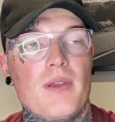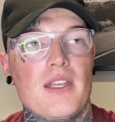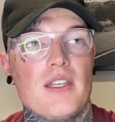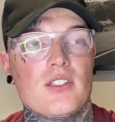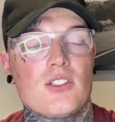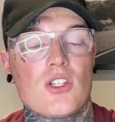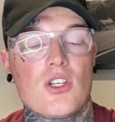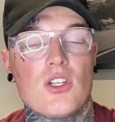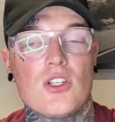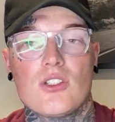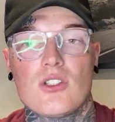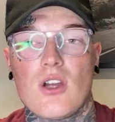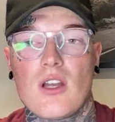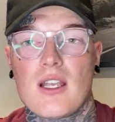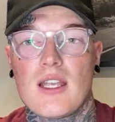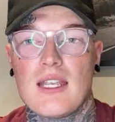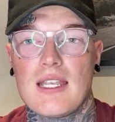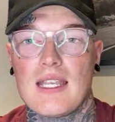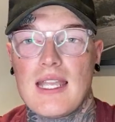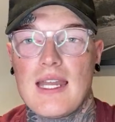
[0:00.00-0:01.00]
be as good
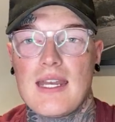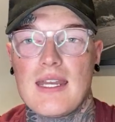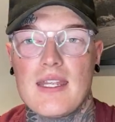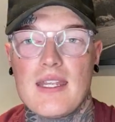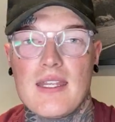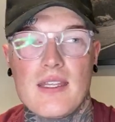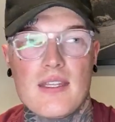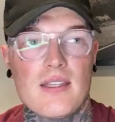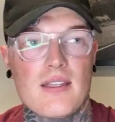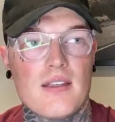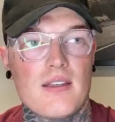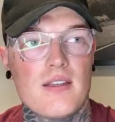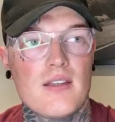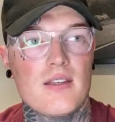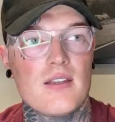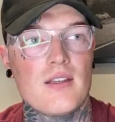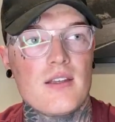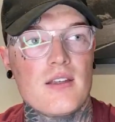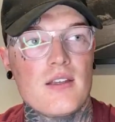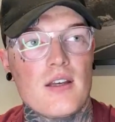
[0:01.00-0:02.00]
as I can get it,
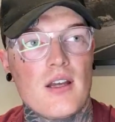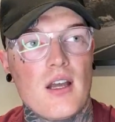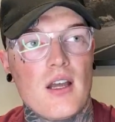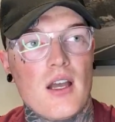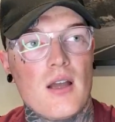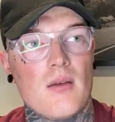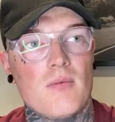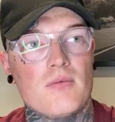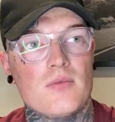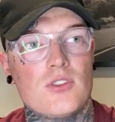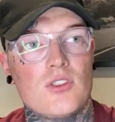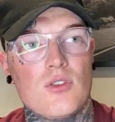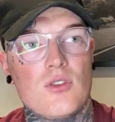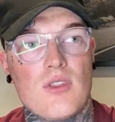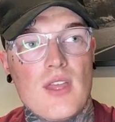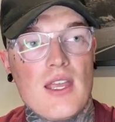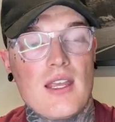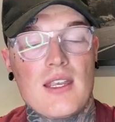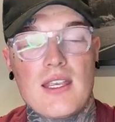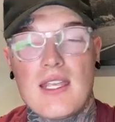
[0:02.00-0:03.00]
to
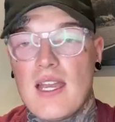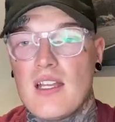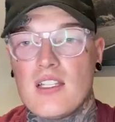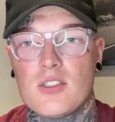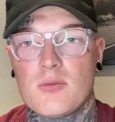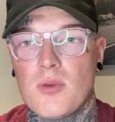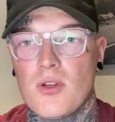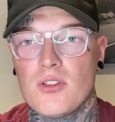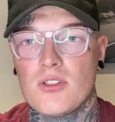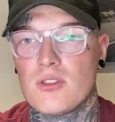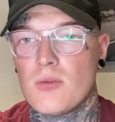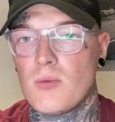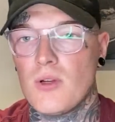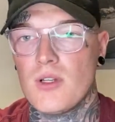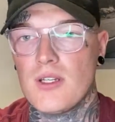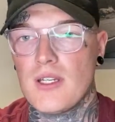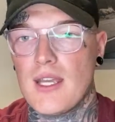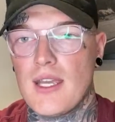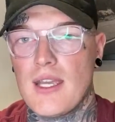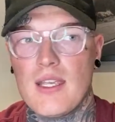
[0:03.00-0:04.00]
then get a sponsor
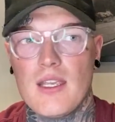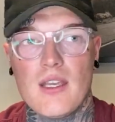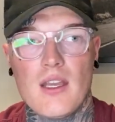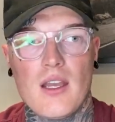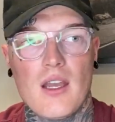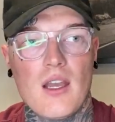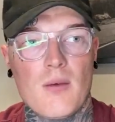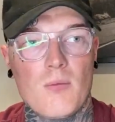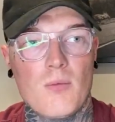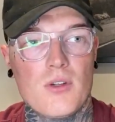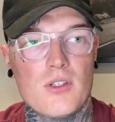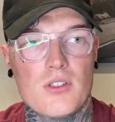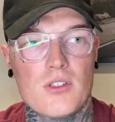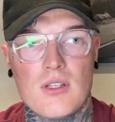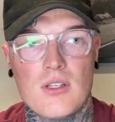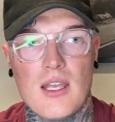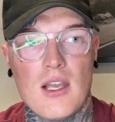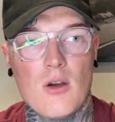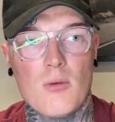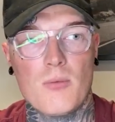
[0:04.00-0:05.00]
one day, which would
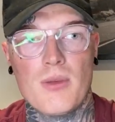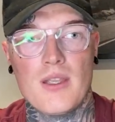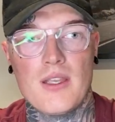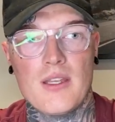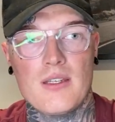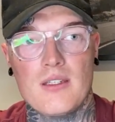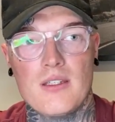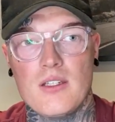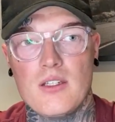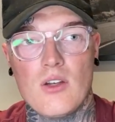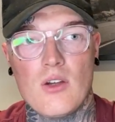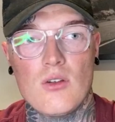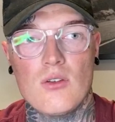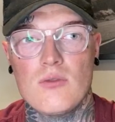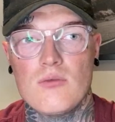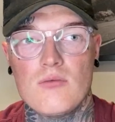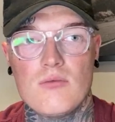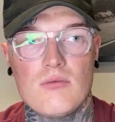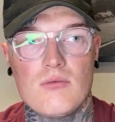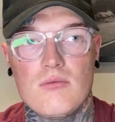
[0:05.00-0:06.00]
help in, you know,
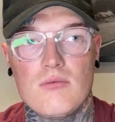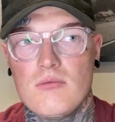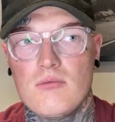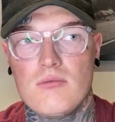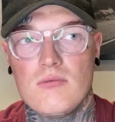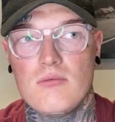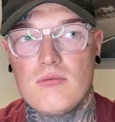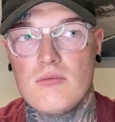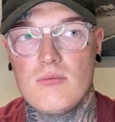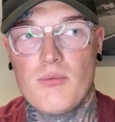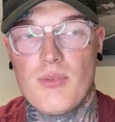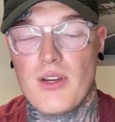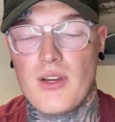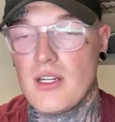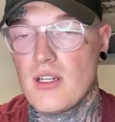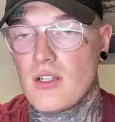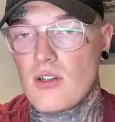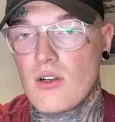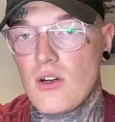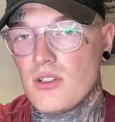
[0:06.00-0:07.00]
bringing
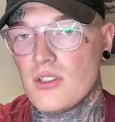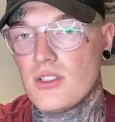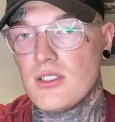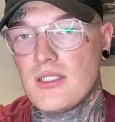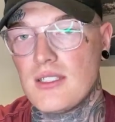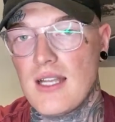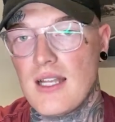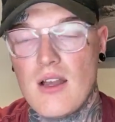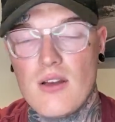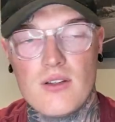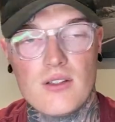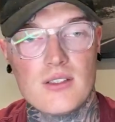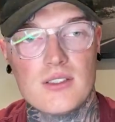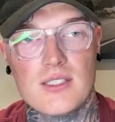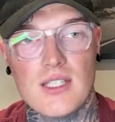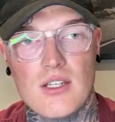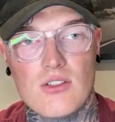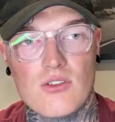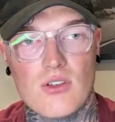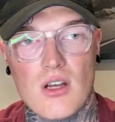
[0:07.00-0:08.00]
the costs down,
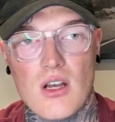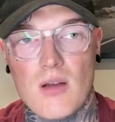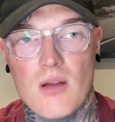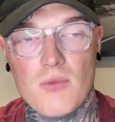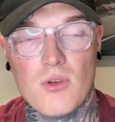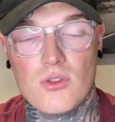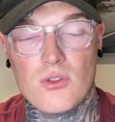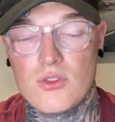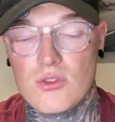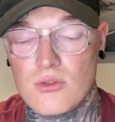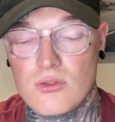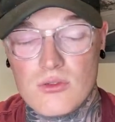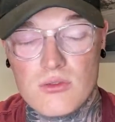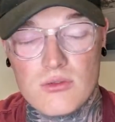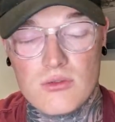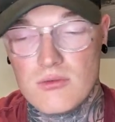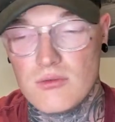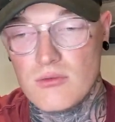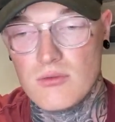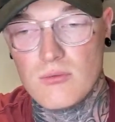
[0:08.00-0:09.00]
etc. I'm not
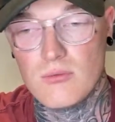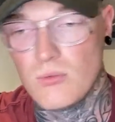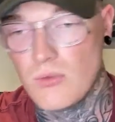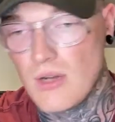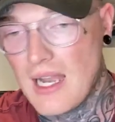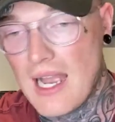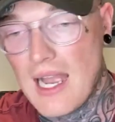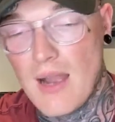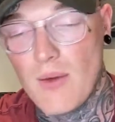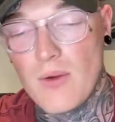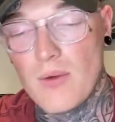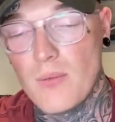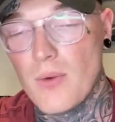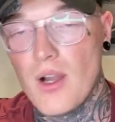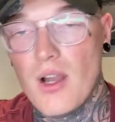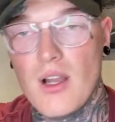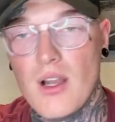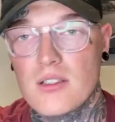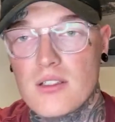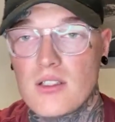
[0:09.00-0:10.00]
sure how it
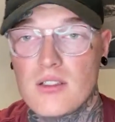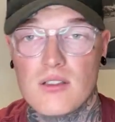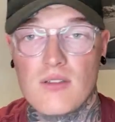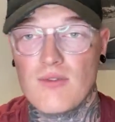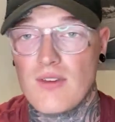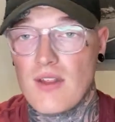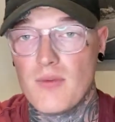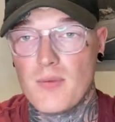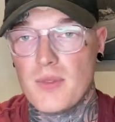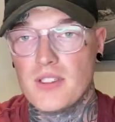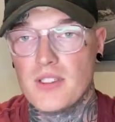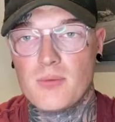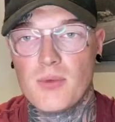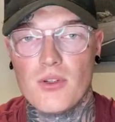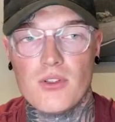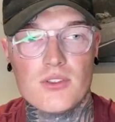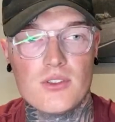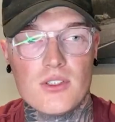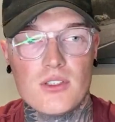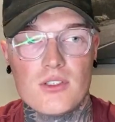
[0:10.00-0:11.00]
works because I've never been
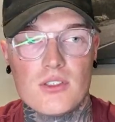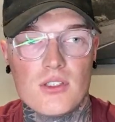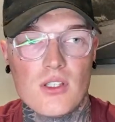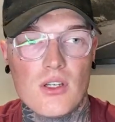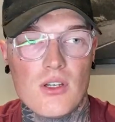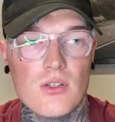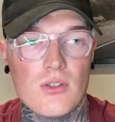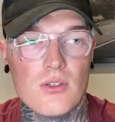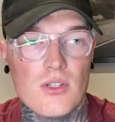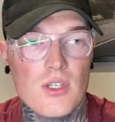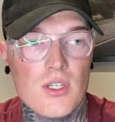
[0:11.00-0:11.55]
sponsored. So